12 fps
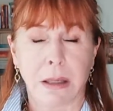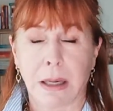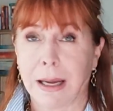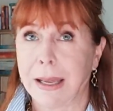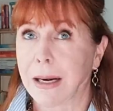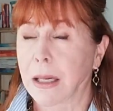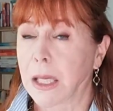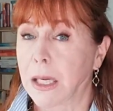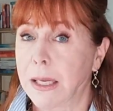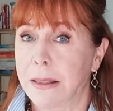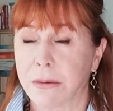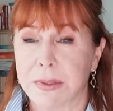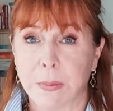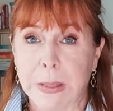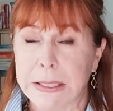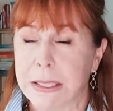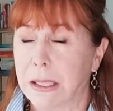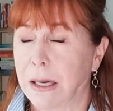I had a client that was,
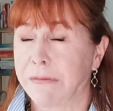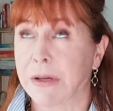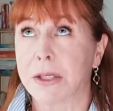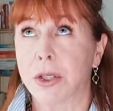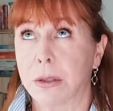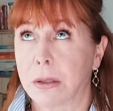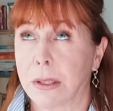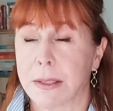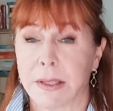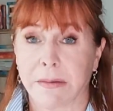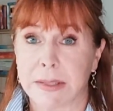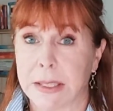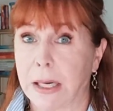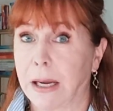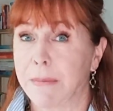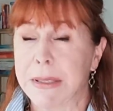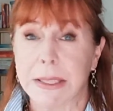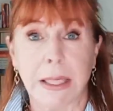I've had two clients that have said, I've
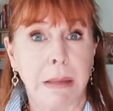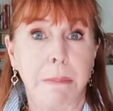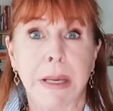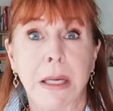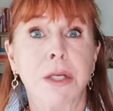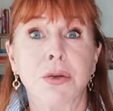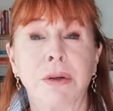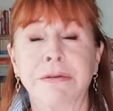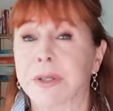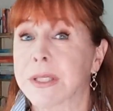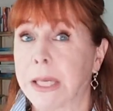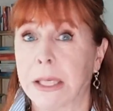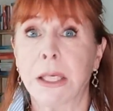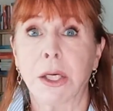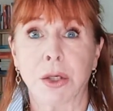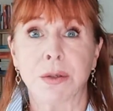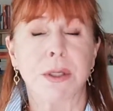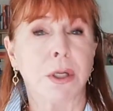been taking Benadryl for 10
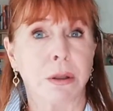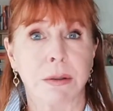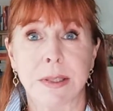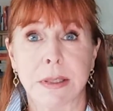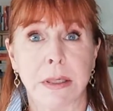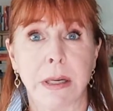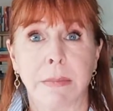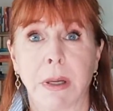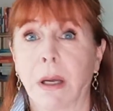years to go to sleep.